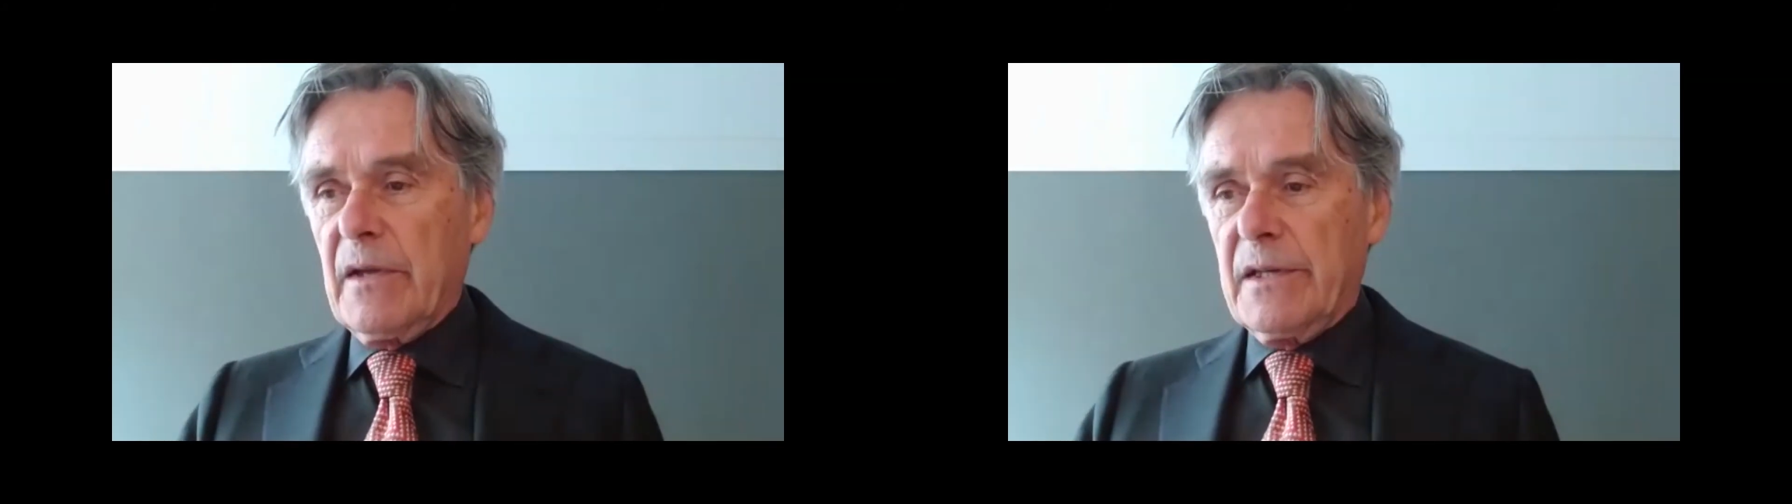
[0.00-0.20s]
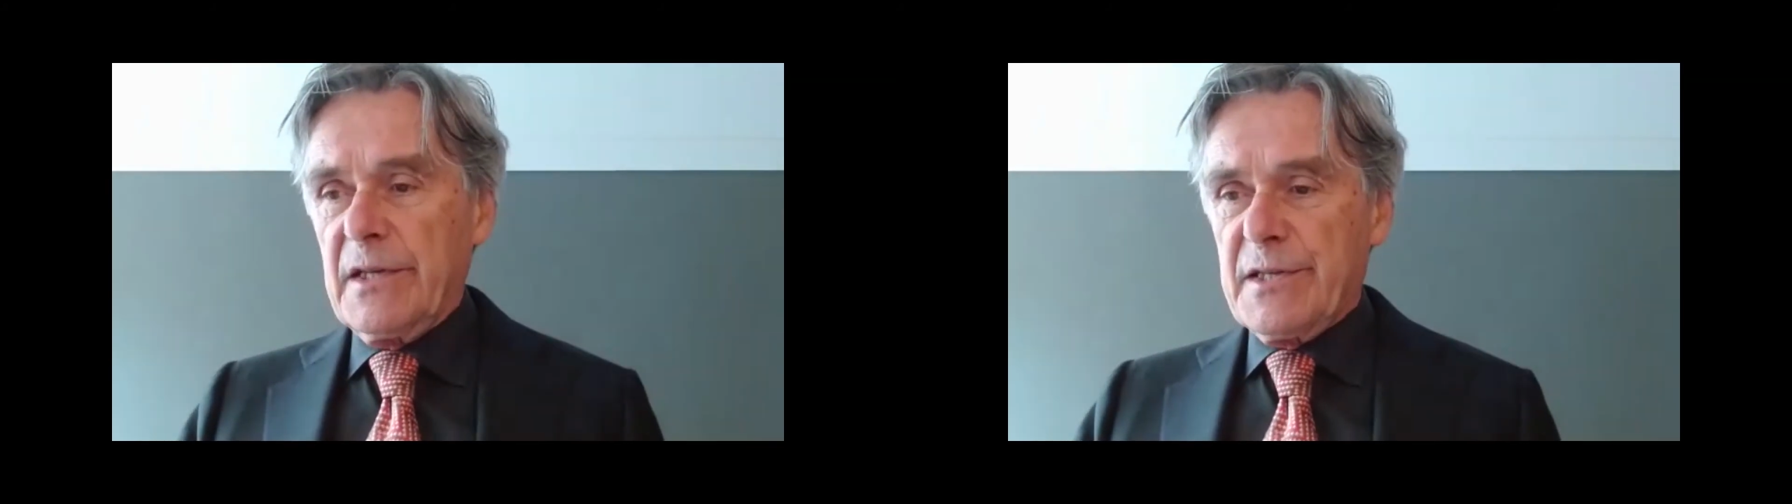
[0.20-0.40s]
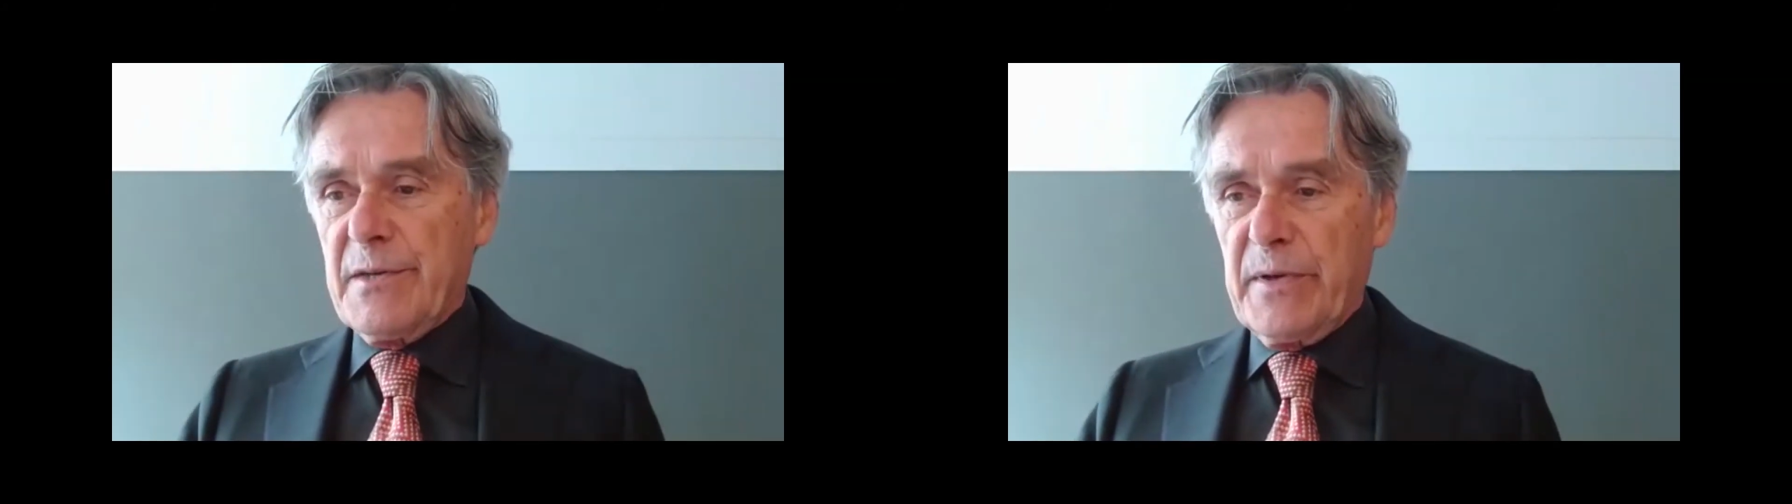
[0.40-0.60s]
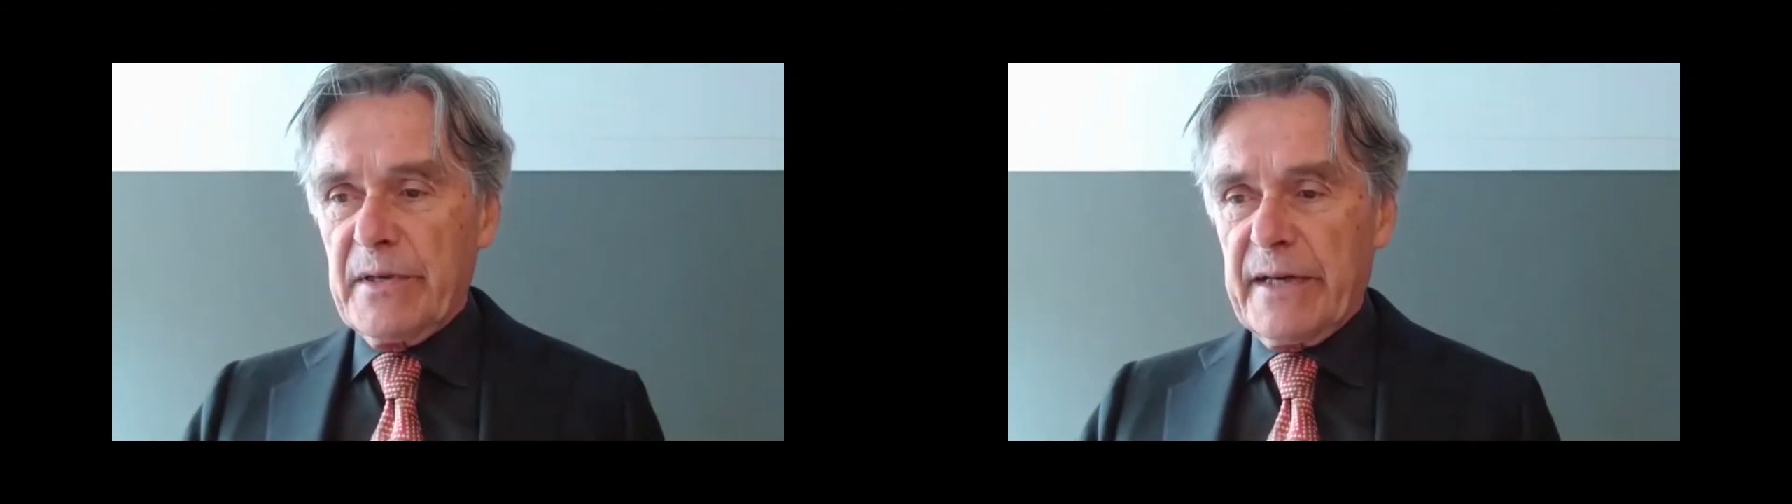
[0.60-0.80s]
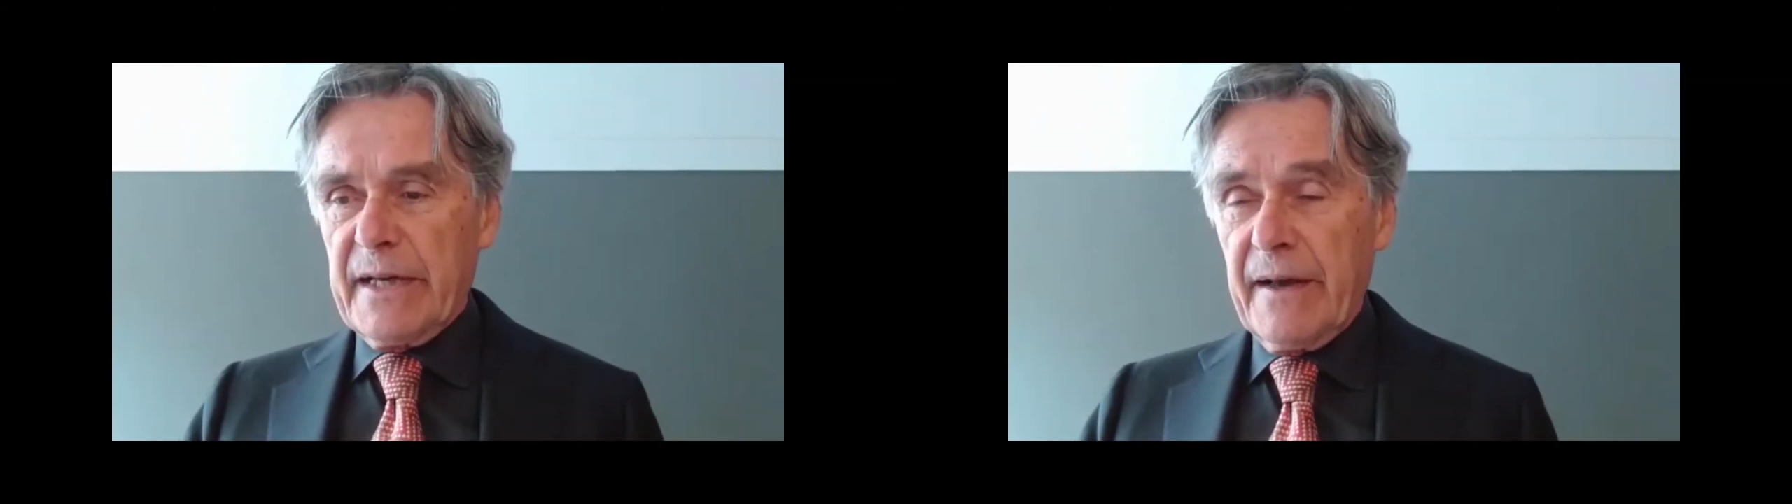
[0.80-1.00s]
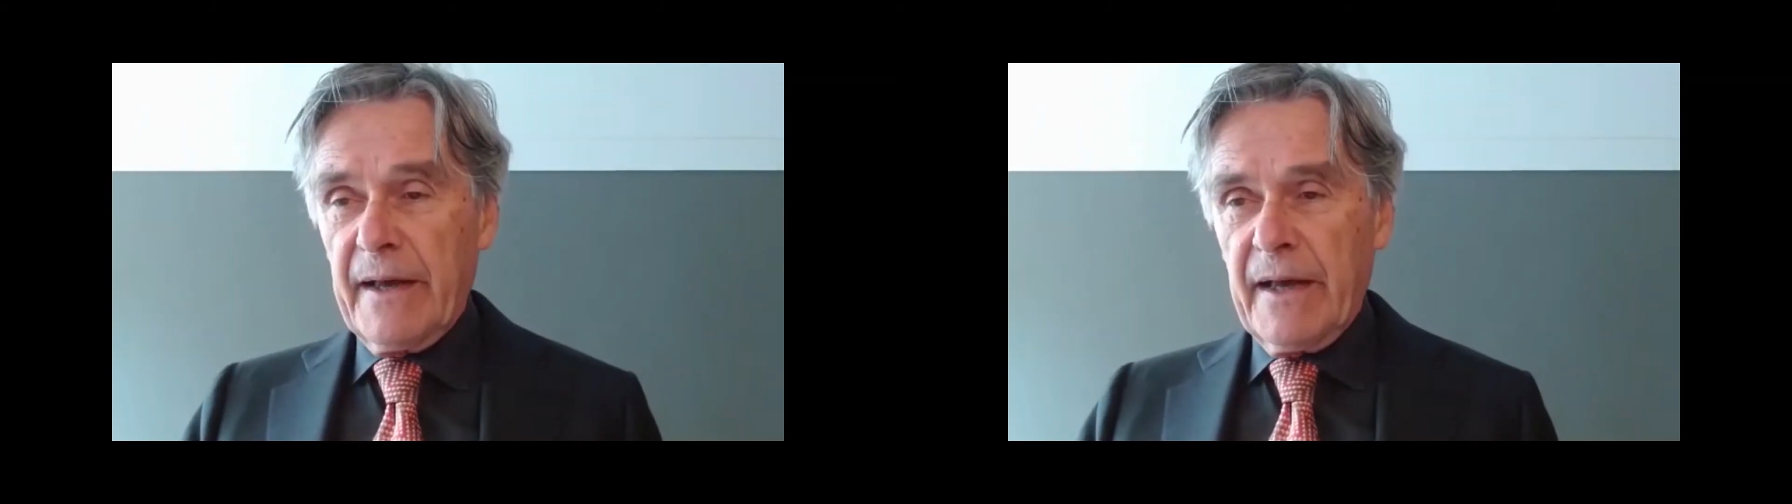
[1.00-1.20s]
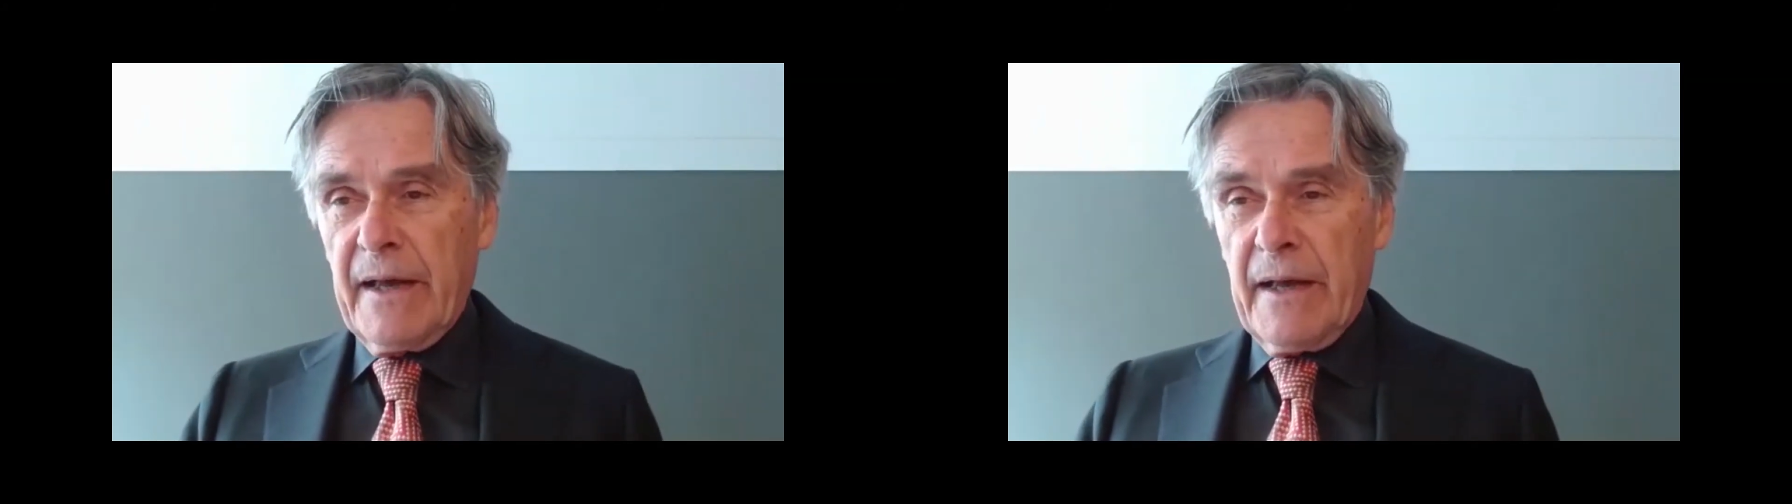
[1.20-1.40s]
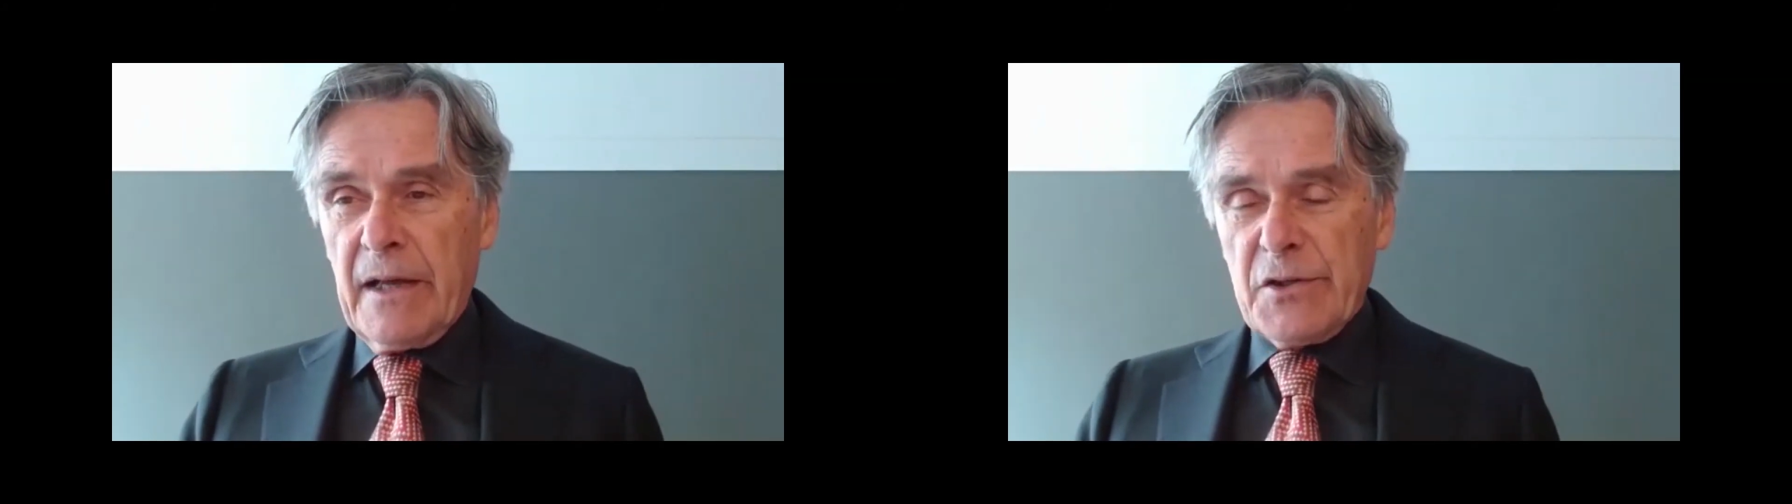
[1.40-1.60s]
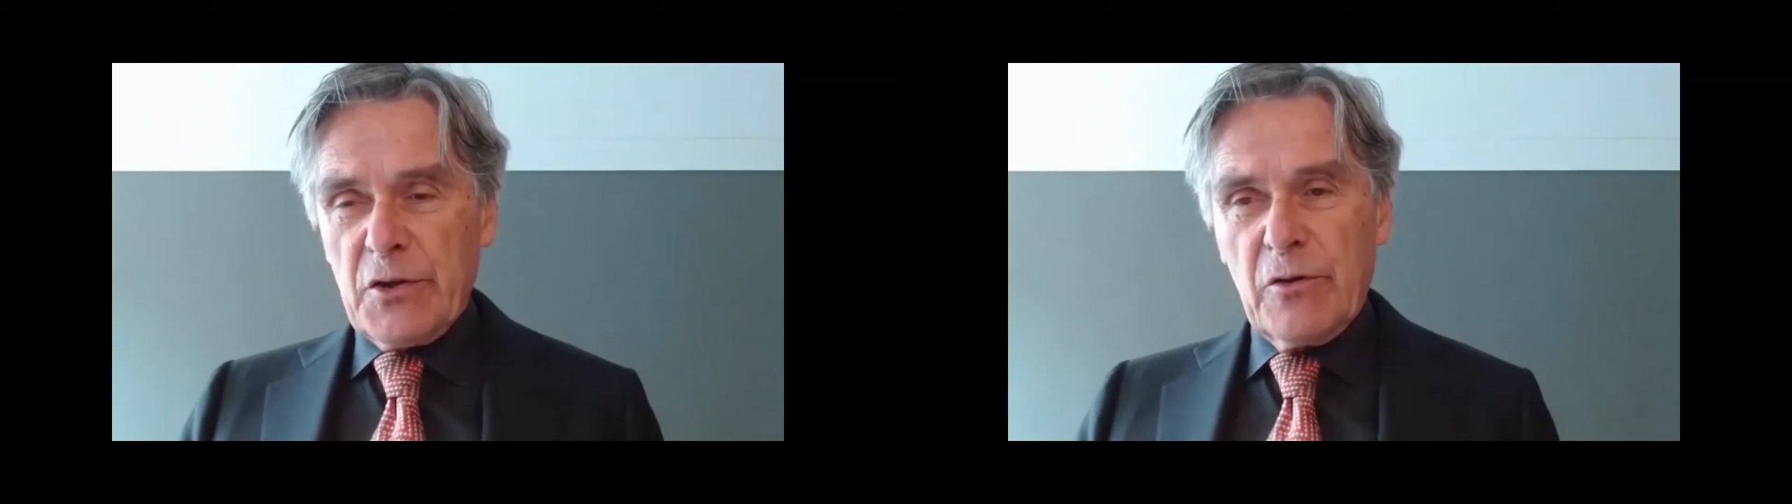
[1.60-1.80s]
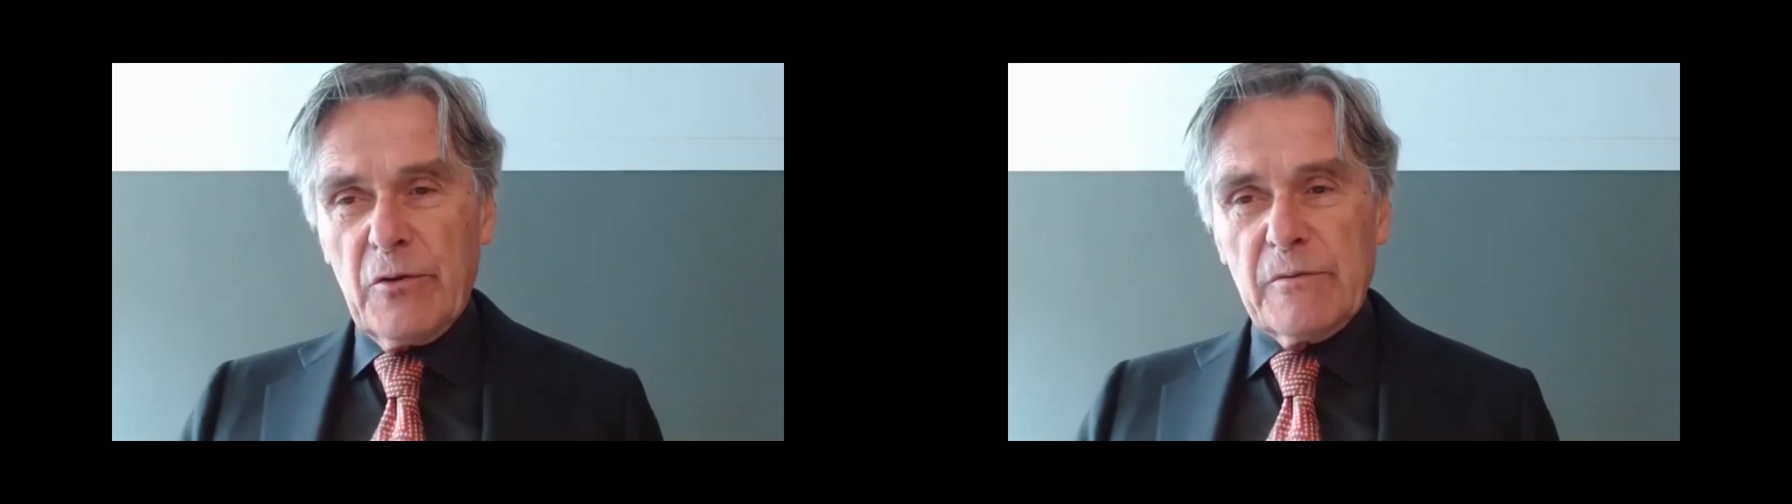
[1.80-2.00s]
disappearing.
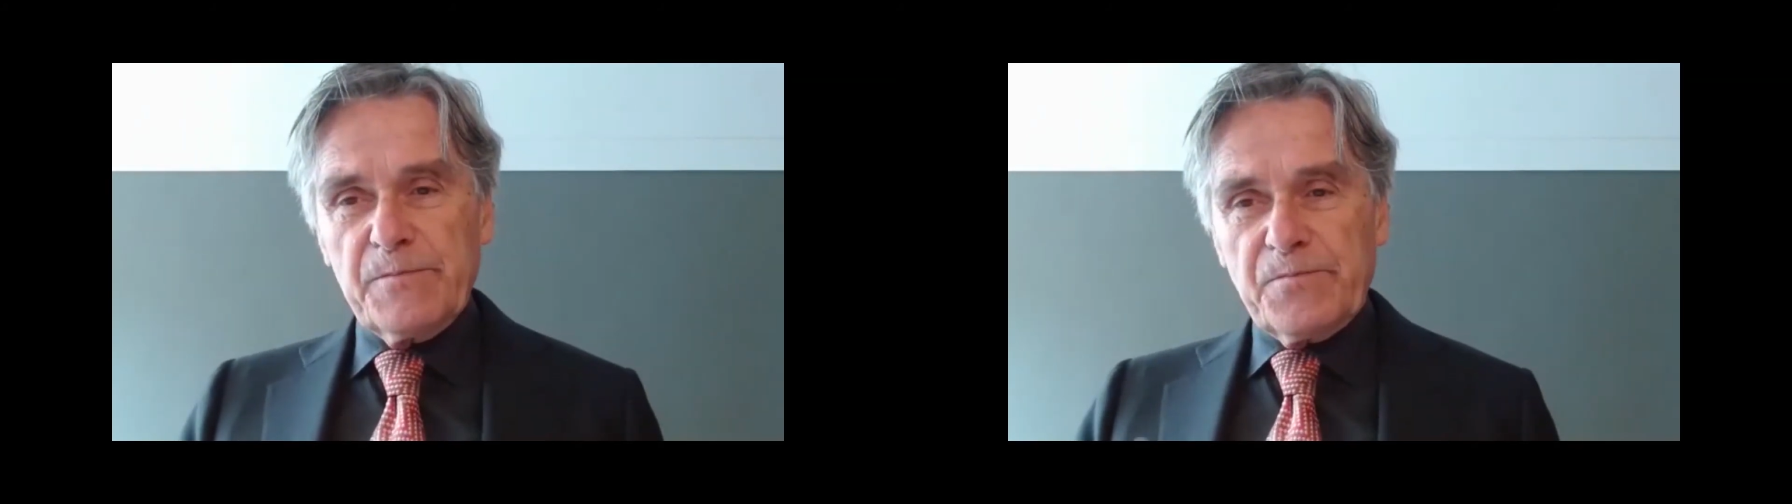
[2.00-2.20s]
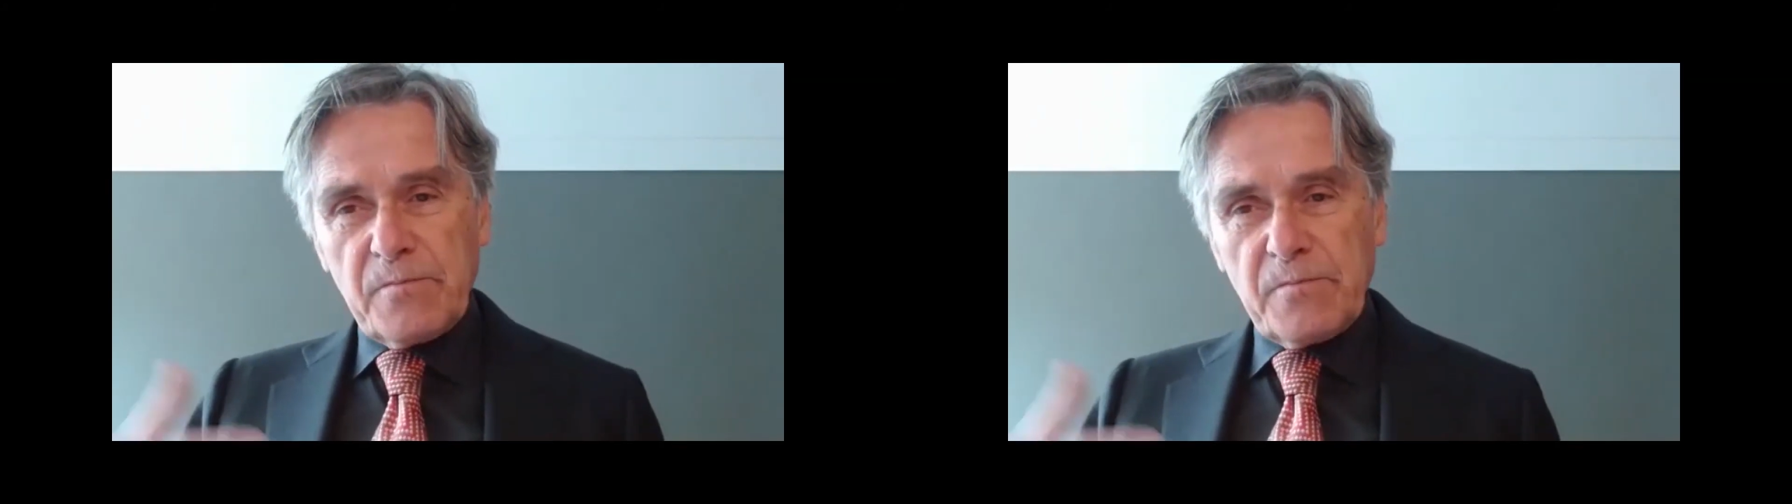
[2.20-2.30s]
So